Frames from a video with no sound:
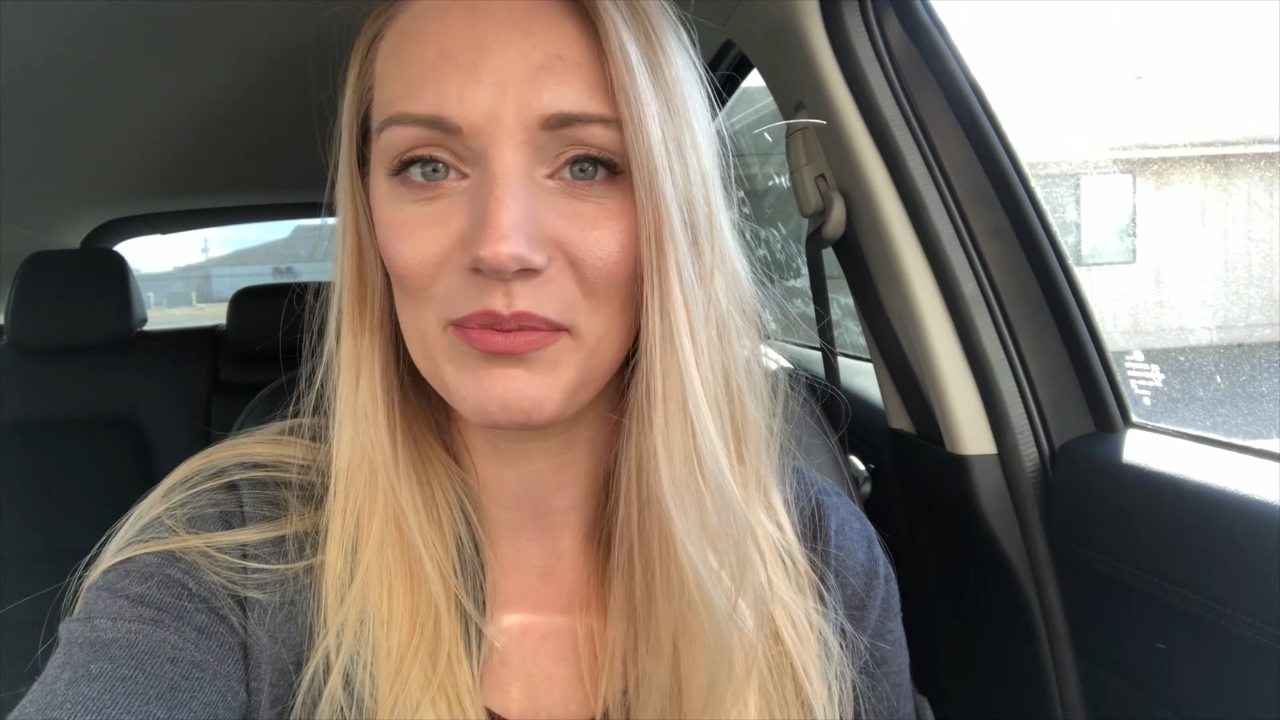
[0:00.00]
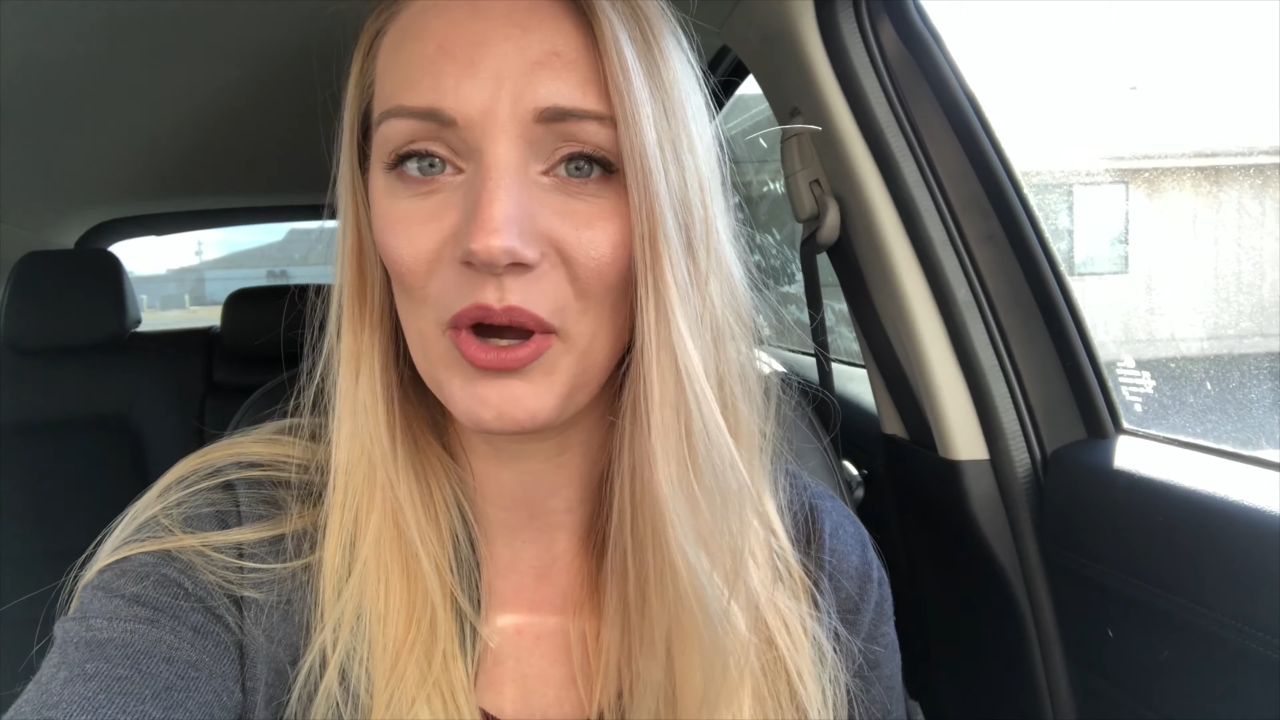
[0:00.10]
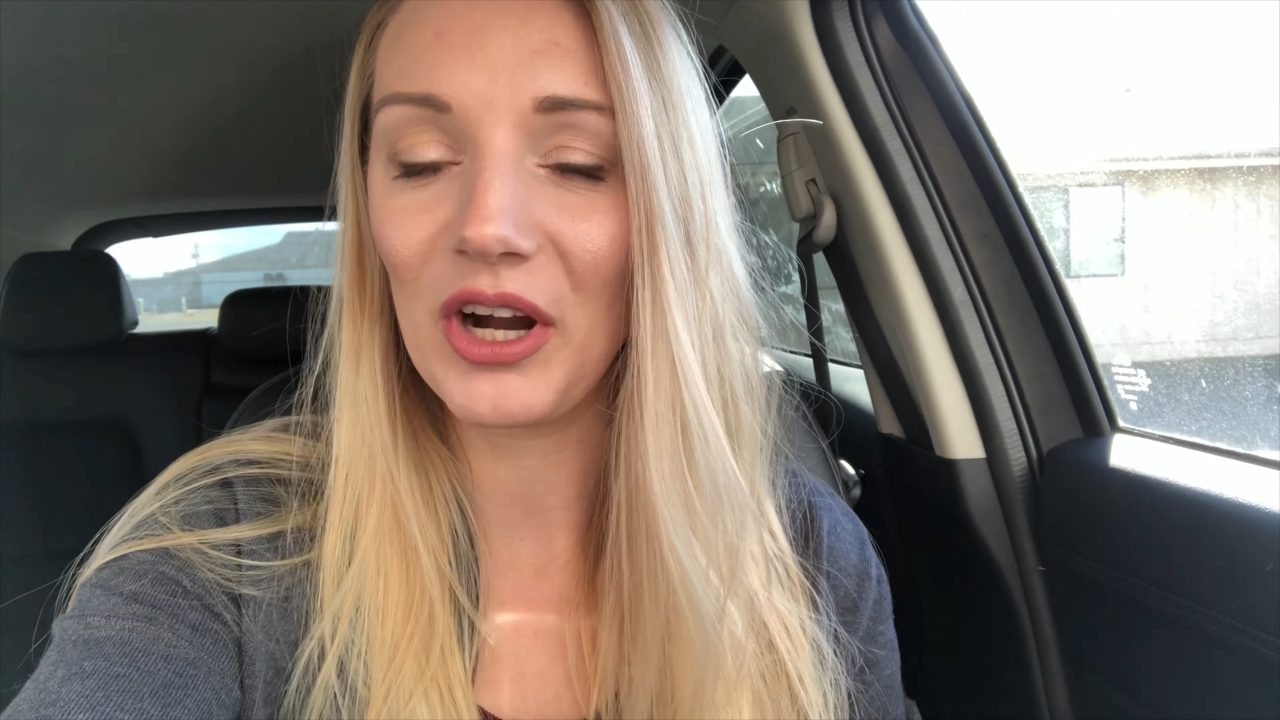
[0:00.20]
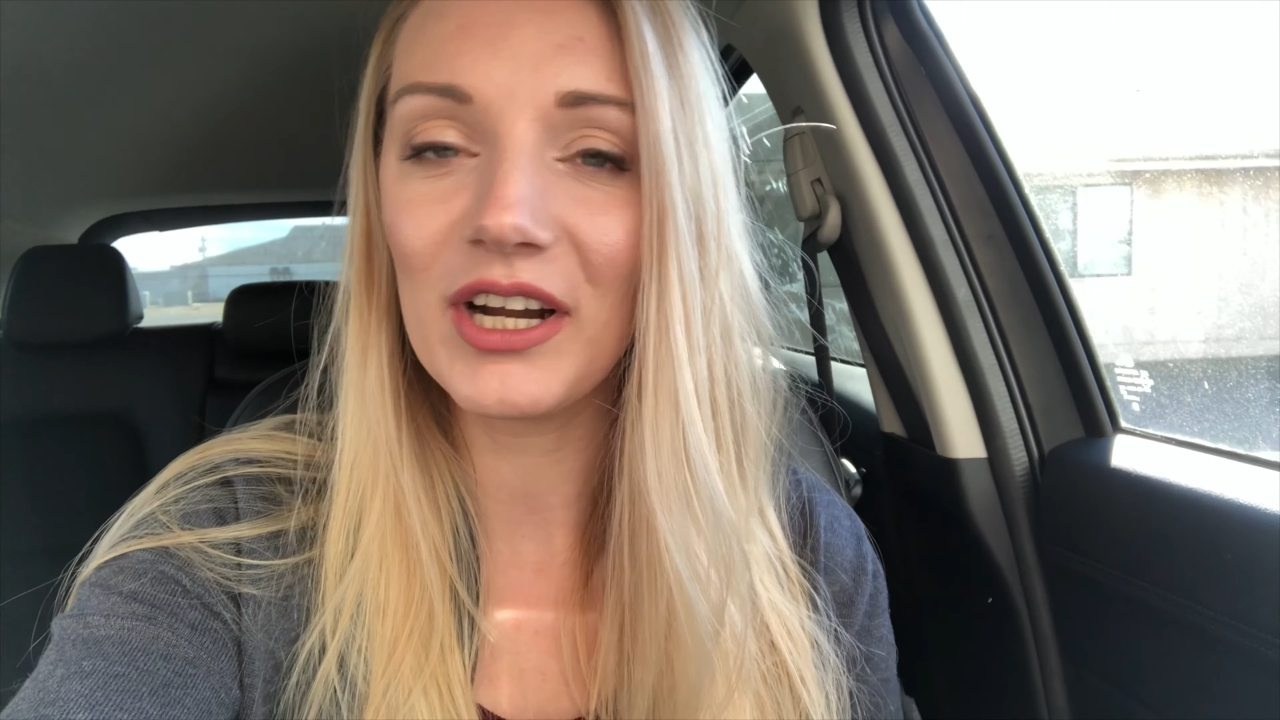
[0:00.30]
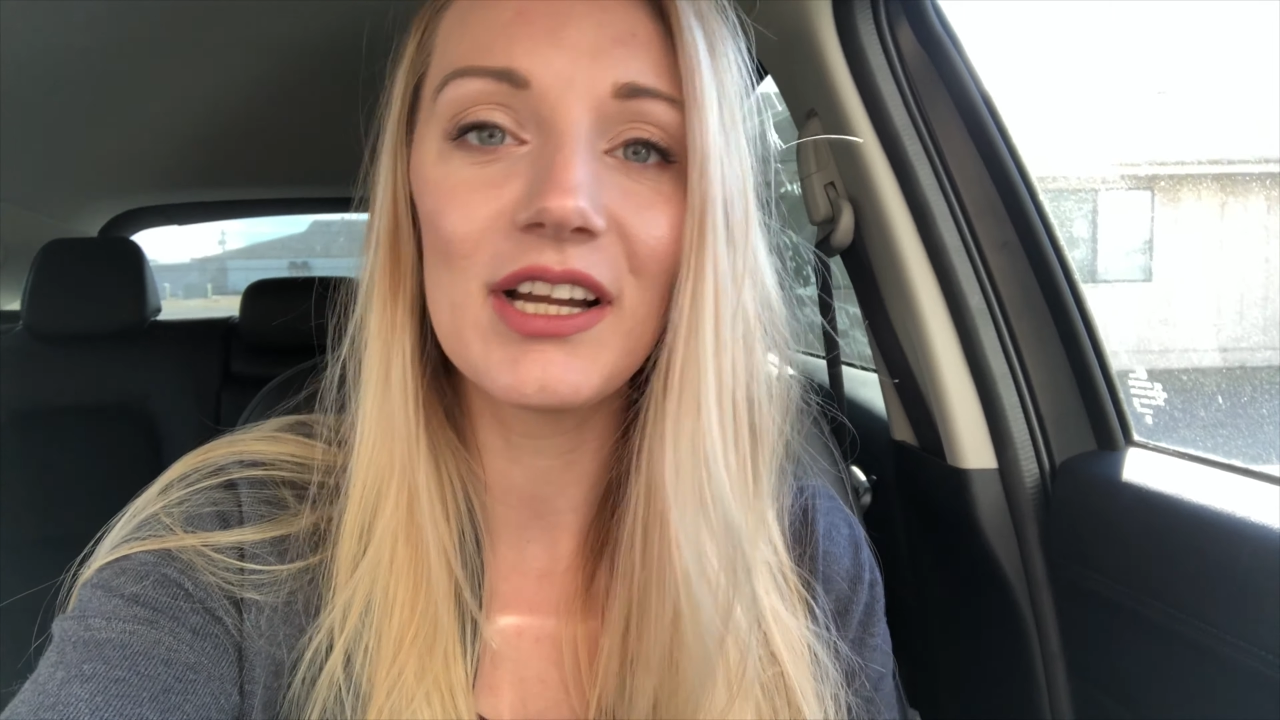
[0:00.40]
the
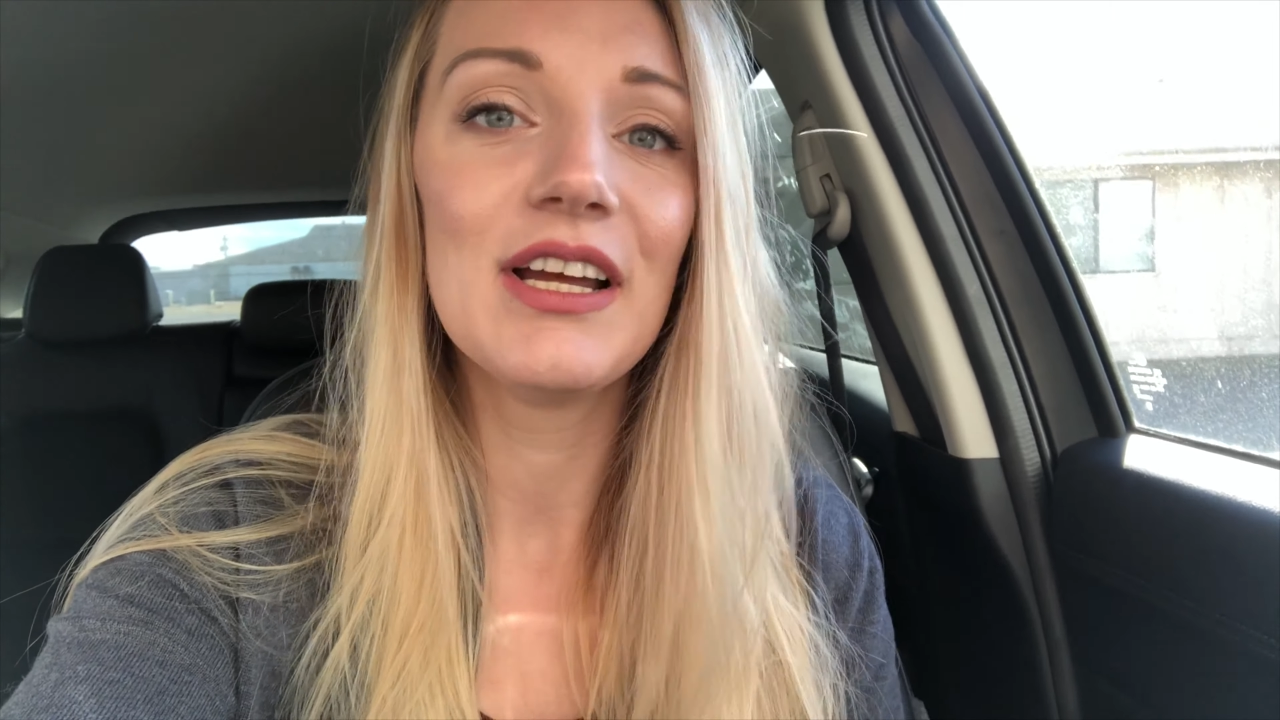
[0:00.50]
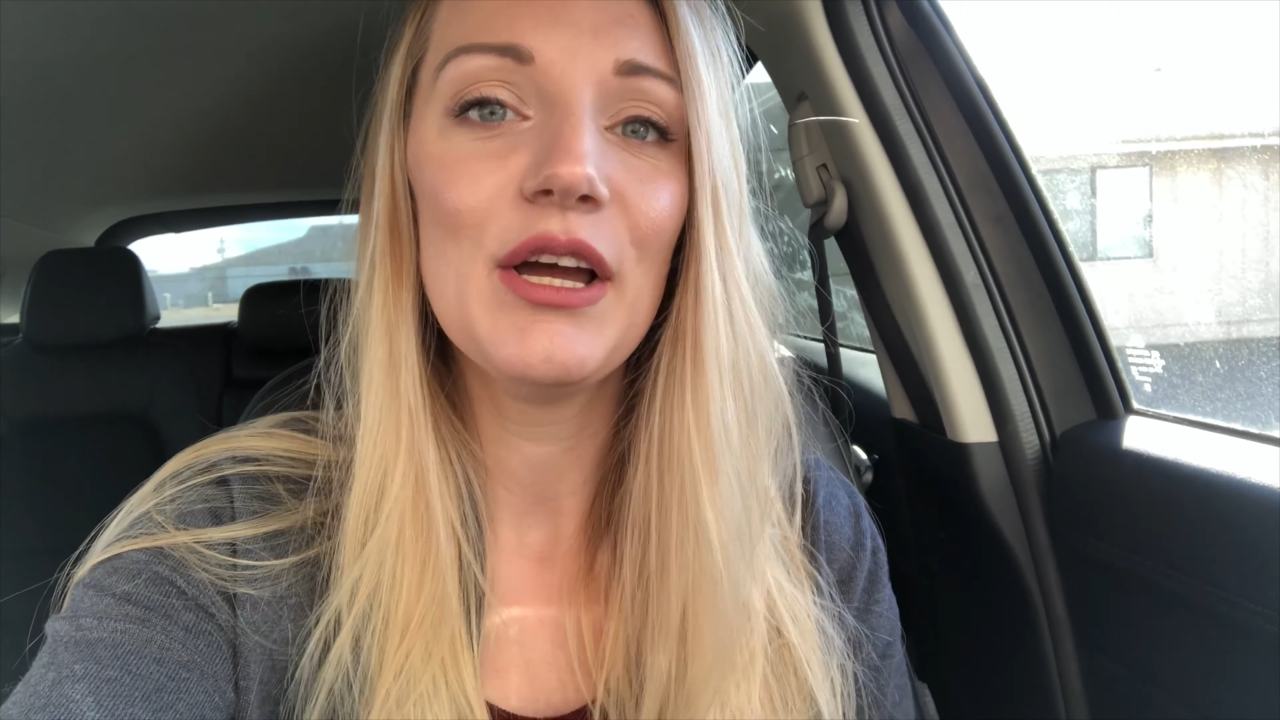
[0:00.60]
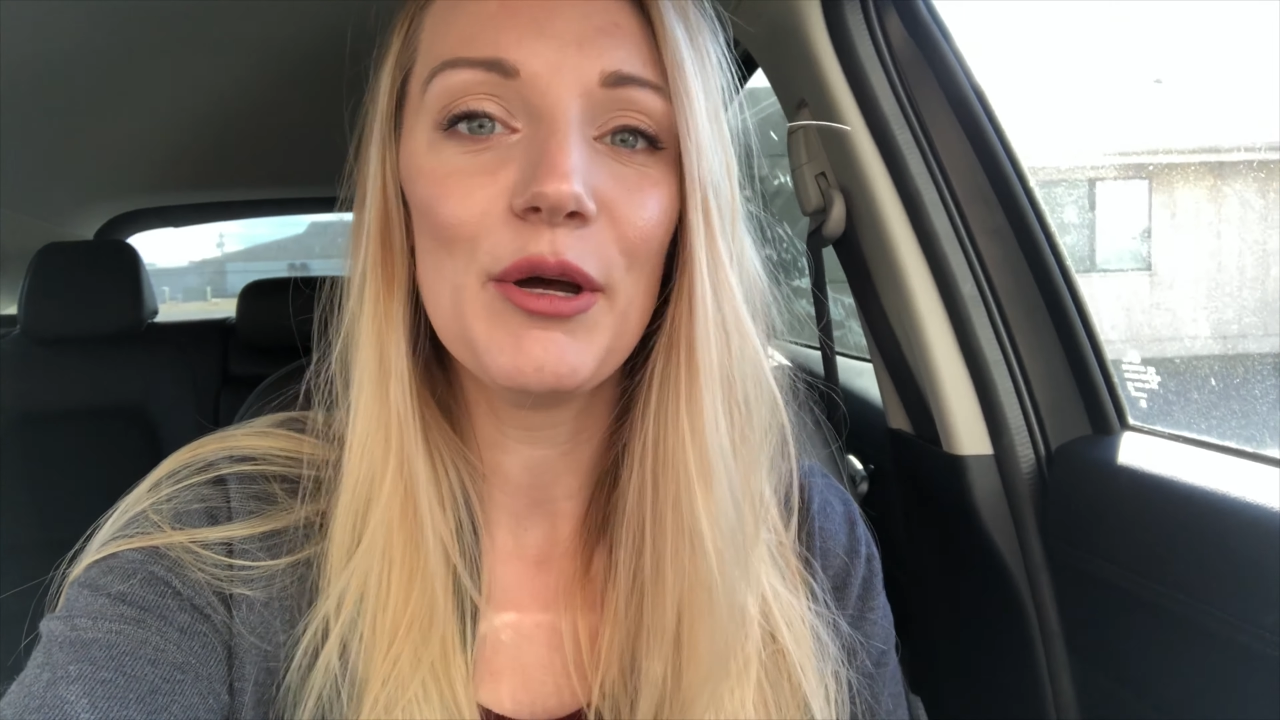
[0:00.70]
bar,